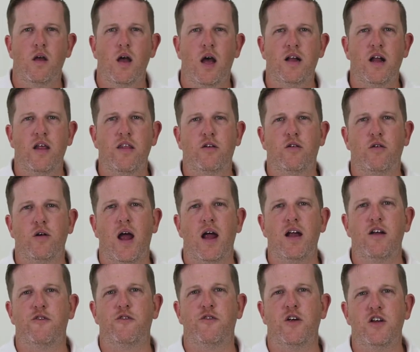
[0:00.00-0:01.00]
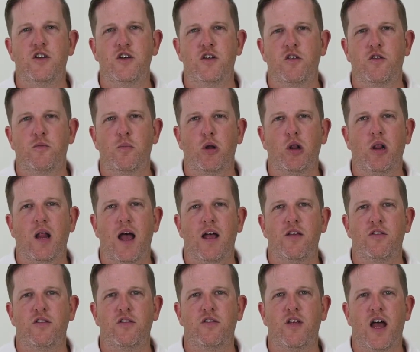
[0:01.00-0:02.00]
Another creative feature this model
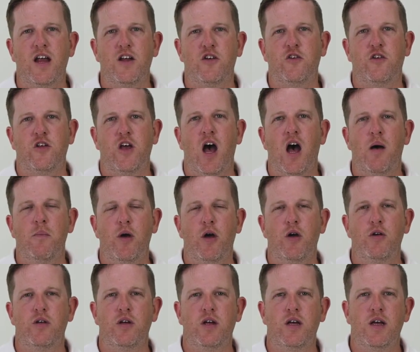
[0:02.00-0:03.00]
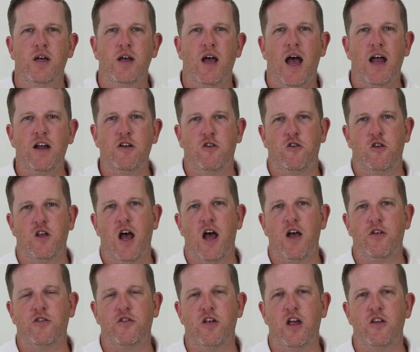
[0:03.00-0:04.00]
has is HDR mode.
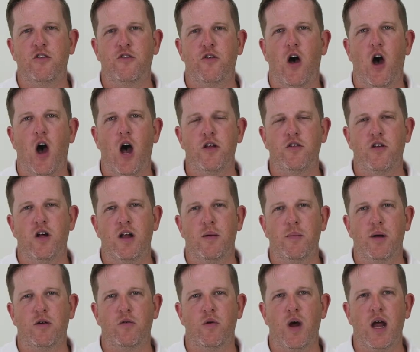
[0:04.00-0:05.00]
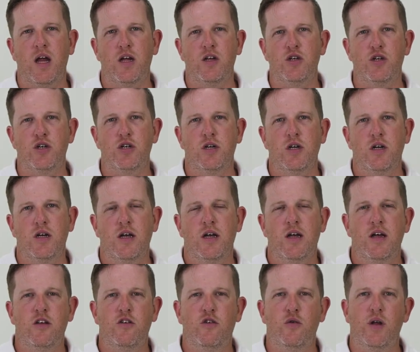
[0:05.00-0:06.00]
HDR stands for High Dynamic Range.
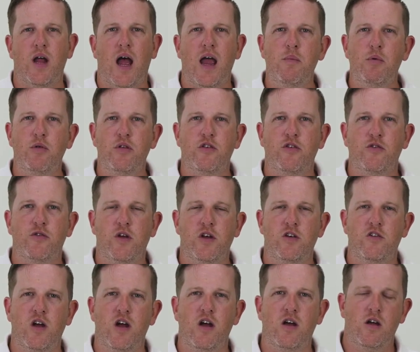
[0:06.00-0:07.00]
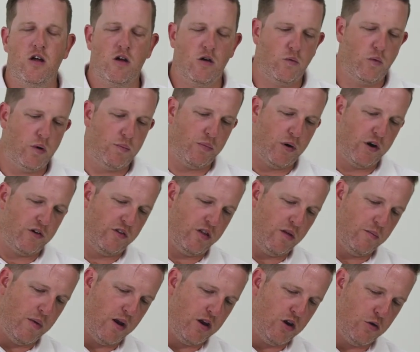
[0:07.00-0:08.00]
To enable this feature, we press
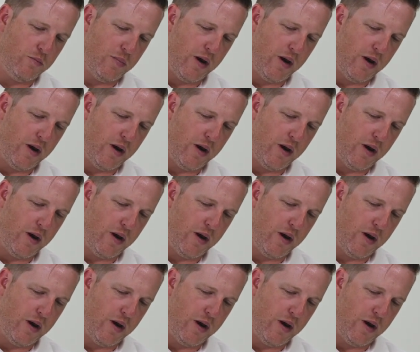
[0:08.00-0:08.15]
the menu